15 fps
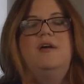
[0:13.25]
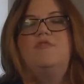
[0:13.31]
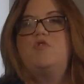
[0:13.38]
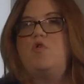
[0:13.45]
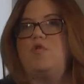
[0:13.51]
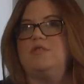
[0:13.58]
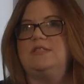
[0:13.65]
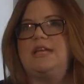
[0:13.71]
Of
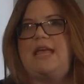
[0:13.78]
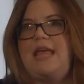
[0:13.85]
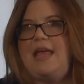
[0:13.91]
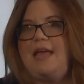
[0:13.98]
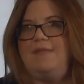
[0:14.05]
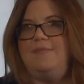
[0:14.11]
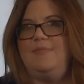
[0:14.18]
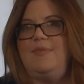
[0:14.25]
course,
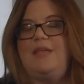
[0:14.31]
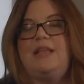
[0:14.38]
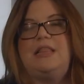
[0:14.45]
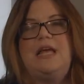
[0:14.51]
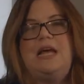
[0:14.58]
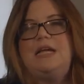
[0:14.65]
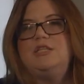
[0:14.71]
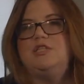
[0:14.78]
again, the
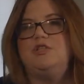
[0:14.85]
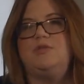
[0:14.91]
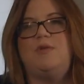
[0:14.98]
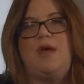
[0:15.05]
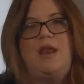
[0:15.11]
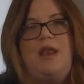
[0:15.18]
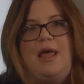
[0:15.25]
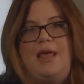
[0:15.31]
clients do
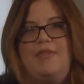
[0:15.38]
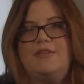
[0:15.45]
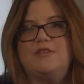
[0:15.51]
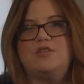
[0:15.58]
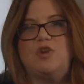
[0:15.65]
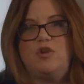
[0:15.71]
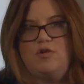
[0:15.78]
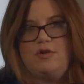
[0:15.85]
not like
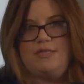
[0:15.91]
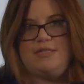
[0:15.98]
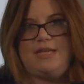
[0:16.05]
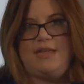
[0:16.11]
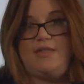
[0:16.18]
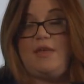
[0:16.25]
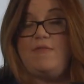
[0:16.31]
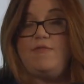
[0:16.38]
this
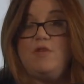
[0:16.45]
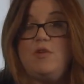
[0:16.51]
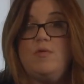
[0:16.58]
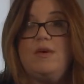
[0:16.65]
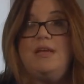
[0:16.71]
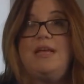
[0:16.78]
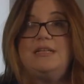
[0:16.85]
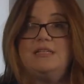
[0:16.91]
courtesy. They view
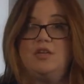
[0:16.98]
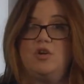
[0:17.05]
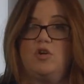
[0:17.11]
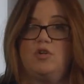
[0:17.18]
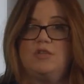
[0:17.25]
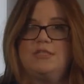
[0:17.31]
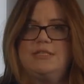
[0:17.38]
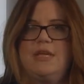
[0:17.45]
it as a
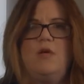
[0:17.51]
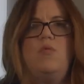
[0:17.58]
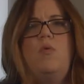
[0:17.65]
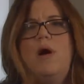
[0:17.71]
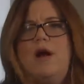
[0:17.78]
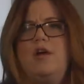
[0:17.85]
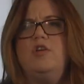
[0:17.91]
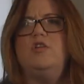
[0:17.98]
courtesy.
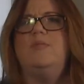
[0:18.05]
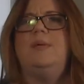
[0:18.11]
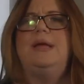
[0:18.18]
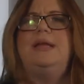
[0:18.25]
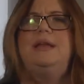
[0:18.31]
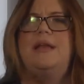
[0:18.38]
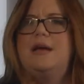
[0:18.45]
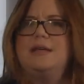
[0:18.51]
Why are you
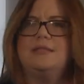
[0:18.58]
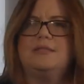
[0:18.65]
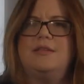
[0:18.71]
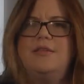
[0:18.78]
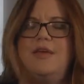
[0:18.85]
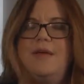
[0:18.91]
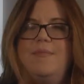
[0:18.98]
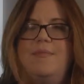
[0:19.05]
being nice
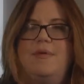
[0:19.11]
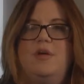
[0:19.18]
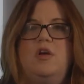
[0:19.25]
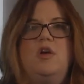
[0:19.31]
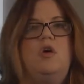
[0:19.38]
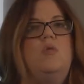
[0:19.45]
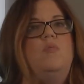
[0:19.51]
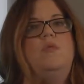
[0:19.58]
to them?
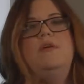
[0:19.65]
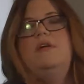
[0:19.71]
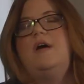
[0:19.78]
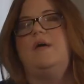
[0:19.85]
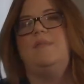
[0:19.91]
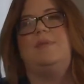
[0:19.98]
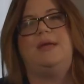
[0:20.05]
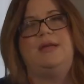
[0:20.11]
We're
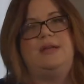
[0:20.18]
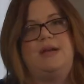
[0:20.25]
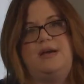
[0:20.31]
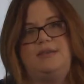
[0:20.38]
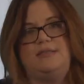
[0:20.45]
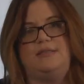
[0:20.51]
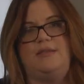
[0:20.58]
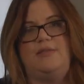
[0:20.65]
not being
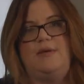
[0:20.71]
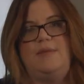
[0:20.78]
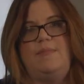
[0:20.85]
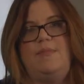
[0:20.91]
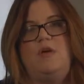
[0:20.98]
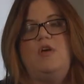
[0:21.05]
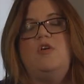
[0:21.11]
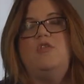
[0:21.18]
nice to
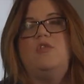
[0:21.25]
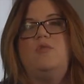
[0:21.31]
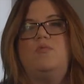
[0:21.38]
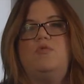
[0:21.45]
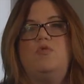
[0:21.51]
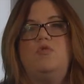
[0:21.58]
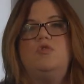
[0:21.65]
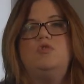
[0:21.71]
them. The
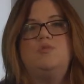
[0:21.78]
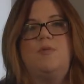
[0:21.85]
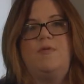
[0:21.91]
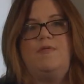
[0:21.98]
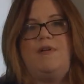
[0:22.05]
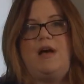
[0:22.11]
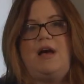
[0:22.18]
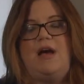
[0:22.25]
rules
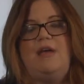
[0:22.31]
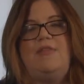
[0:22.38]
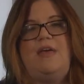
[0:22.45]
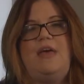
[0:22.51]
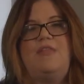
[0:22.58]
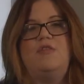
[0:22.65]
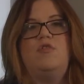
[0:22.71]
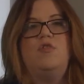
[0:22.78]
provide,
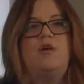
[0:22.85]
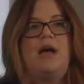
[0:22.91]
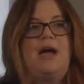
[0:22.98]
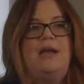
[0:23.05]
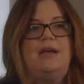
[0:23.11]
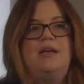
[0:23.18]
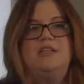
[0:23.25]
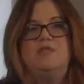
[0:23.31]
ethical
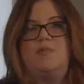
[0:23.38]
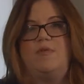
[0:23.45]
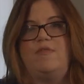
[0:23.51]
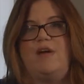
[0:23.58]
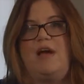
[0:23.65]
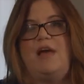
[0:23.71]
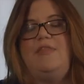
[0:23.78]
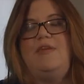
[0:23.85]
guidelines
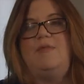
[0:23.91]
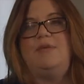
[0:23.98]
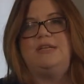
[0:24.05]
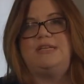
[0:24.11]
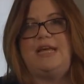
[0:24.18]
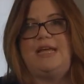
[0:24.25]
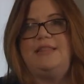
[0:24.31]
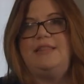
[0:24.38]
provide that we
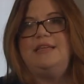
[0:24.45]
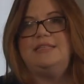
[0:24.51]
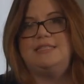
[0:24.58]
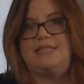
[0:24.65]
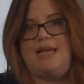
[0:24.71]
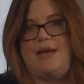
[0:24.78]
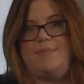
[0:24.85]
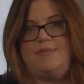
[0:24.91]
take these
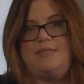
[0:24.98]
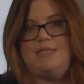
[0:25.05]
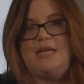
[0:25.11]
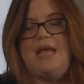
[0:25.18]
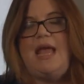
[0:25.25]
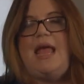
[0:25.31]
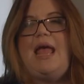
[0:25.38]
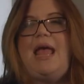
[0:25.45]
steps.
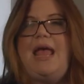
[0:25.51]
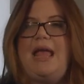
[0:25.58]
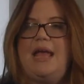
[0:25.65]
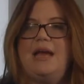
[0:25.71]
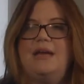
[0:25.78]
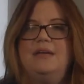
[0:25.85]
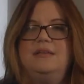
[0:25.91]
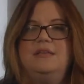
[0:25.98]

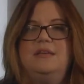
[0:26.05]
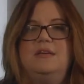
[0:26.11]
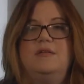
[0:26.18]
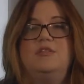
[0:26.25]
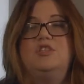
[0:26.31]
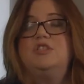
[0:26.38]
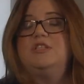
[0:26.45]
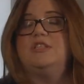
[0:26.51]
And
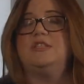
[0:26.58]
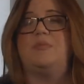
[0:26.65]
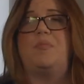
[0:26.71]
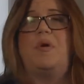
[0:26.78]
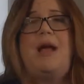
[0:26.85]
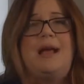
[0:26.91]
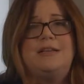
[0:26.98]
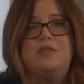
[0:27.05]
just as a
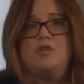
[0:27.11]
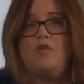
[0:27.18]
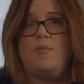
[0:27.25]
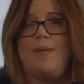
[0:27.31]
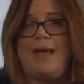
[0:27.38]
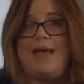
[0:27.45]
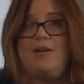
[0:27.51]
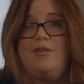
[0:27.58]
practical
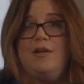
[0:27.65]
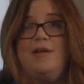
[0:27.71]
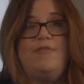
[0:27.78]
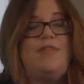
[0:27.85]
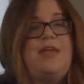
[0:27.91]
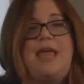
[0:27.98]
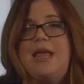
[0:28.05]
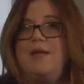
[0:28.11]
matter,
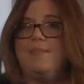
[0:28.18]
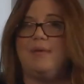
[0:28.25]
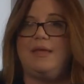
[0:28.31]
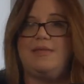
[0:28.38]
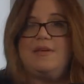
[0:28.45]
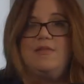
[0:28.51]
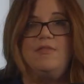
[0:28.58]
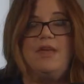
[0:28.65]
if they can't
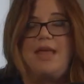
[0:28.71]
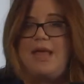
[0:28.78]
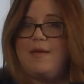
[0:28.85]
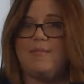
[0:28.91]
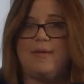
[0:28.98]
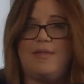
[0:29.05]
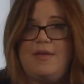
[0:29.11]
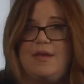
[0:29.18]
be there, they
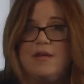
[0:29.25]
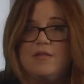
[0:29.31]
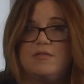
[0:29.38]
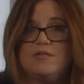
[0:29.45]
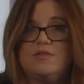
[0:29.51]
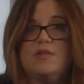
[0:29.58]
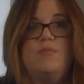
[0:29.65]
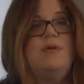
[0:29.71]
can't be
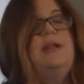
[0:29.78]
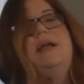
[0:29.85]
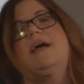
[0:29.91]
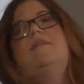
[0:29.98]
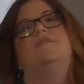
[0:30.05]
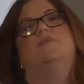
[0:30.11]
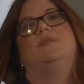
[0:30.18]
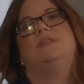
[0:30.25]
there. So we're going to
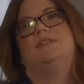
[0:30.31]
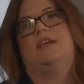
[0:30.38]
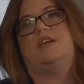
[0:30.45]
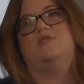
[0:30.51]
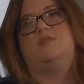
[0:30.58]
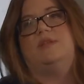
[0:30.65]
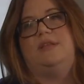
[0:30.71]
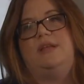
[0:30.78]
have to
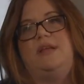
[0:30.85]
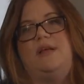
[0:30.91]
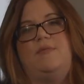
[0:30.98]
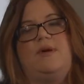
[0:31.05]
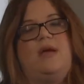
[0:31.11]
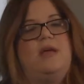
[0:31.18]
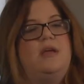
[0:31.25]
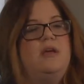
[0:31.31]
reschedule it
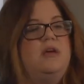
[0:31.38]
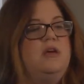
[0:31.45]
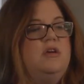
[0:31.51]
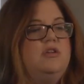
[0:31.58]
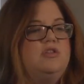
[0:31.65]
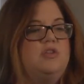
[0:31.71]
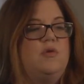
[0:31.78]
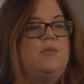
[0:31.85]
anyway.
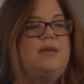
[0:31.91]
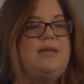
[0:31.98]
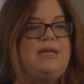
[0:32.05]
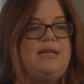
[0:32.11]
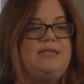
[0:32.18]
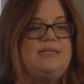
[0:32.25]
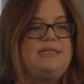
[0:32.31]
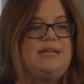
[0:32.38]
So we
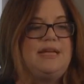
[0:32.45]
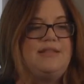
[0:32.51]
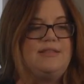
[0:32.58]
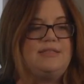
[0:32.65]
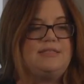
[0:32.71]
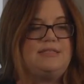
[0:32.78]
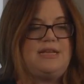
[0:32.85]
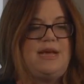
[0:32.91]
need to take
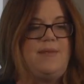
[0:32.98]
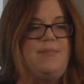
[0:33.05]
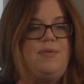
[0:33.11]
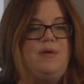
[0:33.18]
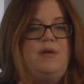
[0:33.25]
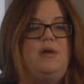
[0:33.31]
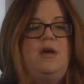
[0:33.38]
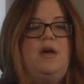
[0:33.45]
the step
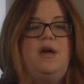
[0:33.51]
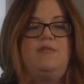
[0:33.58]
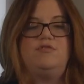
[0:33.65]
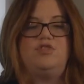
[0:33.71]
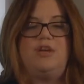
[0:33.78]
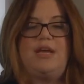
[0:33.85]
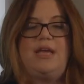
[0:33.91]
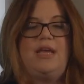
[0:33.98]
of
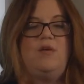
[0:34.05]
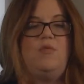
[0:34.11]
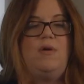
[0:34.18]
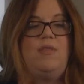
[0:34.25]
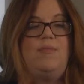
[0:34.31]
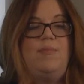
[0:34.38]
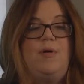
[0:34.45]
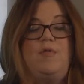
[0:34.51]
checking
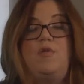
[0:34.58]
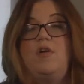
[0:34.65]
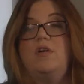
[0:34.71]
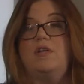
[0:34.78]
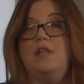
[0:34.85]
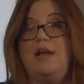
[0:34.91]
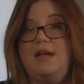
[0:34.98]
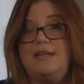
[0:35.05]
with both our
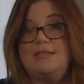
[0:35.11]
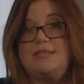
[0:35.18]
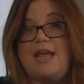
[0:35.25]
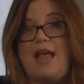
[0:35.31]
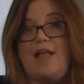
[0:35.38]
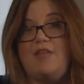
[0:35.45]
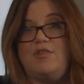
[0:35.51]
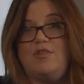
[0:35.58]
client's
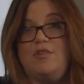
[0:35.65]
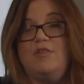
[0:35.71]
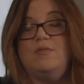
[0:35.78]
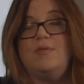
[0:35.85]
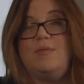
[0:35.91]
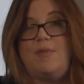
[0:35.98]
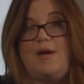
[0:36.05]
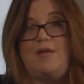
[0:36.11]
calendar,
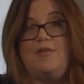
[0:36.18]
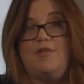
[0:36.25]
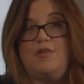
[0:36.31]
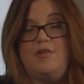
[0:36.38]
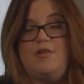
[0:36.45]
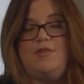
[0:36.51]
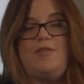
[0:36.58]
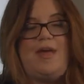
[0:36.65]
reminder
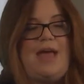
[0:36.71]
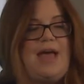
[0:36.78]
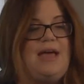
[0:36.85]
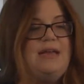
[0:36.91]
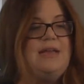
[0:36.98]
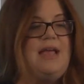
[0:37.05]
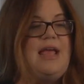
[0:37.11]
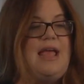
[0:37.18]
to do
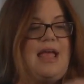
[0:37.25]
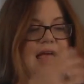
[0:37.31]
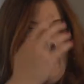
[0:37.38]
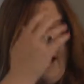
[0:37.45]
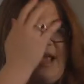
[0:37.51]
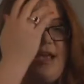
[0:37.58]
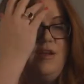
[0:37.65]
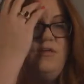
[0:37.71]
that,
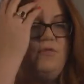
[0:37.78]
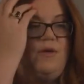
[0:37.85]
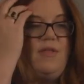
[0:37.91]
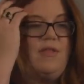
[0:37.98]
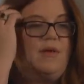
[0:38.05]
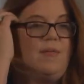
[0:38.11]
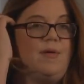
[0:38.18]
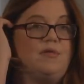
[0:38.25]
and
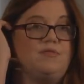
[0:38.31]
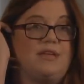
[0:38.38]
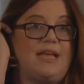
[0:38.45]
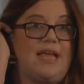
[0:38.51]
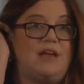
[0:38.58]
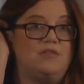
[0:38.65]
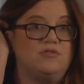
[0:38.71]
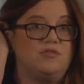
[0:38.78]
with opposing
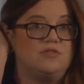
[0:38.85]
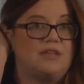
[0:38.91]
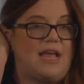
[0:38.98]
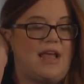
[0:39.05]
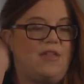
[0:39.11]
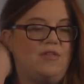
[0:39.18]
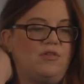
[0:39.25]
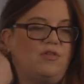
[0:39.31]
counsel's
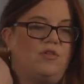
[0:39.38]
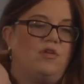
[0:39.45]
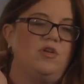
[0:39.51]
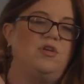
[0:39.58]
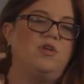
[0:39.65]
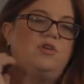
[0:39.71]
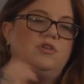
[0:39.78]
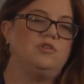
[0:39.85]
calendar
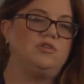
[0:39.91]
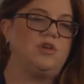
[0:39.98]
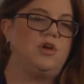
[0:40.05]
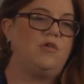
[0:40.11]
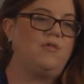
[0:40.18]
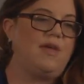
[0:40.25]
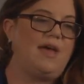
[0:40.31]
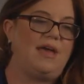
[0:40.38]

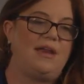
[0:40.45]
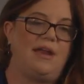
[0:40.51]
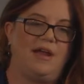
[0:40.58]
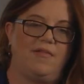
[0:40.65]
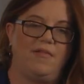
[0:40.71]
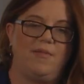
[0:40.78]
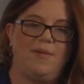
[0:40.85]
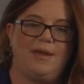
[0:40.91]
so that
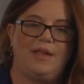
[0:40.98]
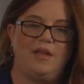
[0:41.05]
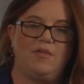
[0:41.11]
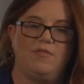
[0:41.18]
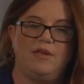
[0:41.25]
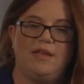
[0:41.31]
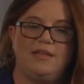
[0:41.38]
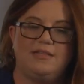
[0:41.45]
everybody
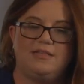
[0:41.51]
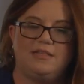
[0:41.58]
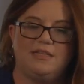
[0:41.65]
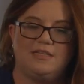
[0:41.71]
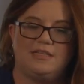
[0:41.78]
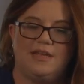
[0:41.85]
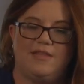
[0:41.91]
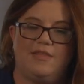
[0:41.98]
who needs to
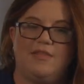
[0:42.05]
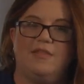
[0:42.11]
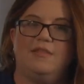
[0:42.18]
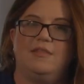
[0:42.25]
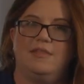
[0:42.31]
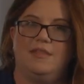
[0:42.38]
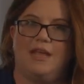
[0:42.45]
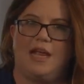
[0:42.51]
attend
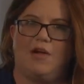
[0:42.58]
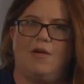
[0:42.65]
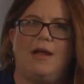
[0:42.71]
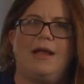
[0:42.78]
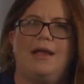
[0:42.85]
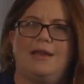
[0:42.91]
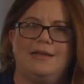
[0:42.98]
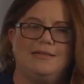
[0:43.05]
the
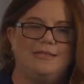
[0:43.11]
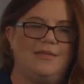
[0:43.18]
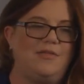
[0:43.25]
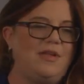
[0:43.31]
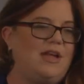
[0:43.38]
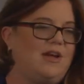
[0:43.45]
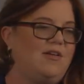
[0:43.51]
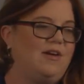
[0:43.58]
hearing can attend
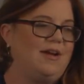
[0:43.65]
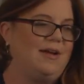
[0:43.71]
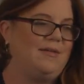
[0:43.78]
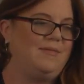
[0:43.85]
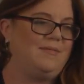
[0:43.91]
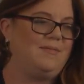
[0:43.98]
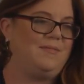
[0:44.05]
the hearing.